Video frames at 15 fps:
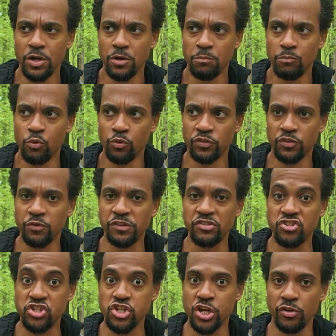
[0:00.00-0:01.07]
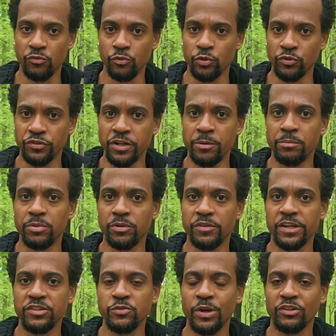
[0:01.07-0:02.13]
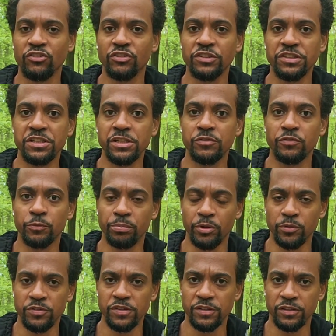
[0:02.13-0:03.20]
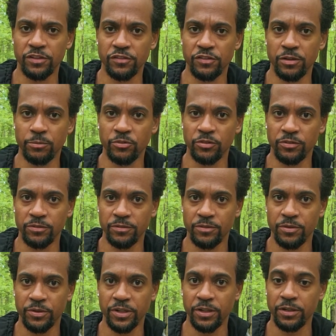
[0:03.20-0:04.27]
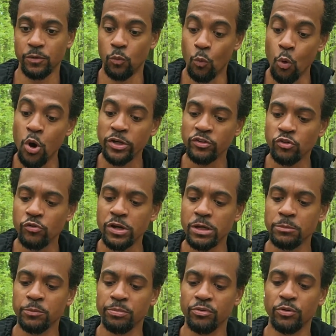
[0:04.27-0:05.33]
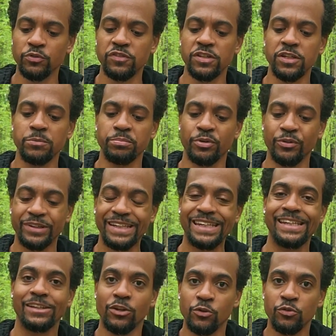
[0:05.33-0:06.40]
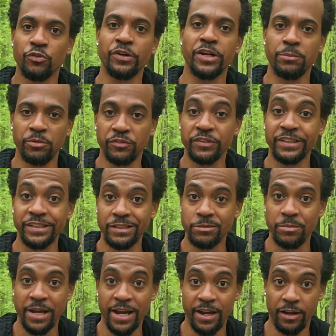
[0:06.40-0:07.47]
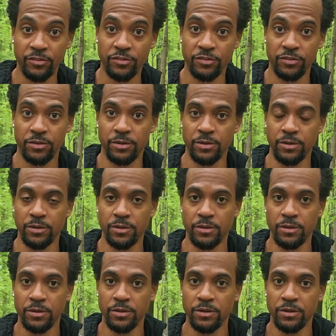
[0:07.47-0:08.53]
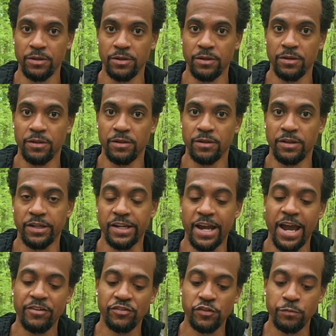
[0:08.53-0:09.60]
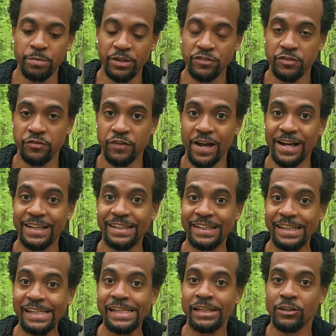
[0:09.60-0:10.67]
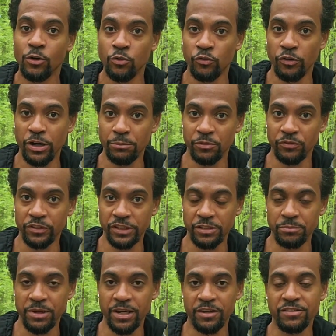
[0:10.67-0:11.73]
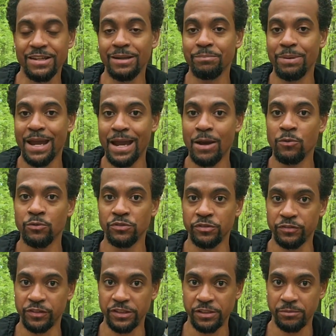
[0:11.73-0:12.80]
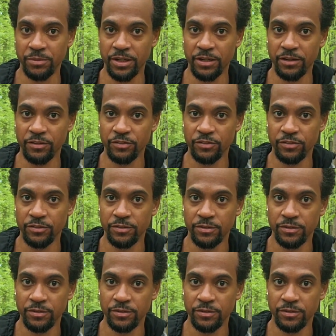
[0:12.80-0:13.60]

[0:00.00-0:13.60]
more so the general number that you actually need for protein consumption, okay? One gram of protein per kilogram of lean mass. And I have to specify kilogram of lean mass, not pound of lean mass.